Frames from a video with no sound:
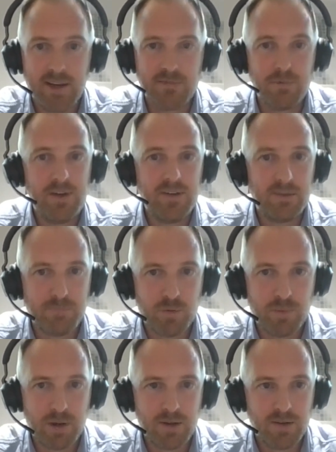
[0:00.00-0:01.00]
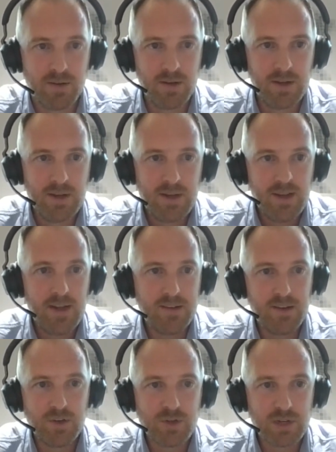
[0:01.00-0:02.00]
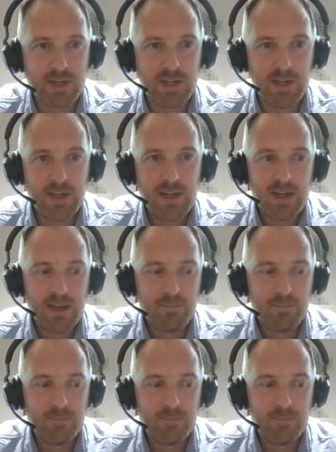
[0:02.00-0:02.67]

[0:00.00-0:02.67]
And it's really simple because essentially